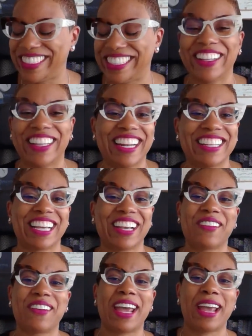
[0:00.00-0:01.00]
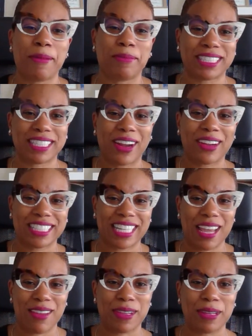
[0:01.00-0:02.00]
So then I was like, all right, I'm gonna start
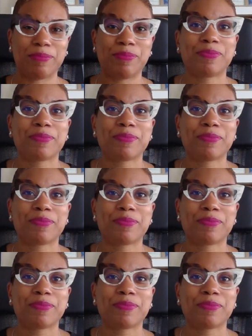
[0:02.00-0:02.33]
saving.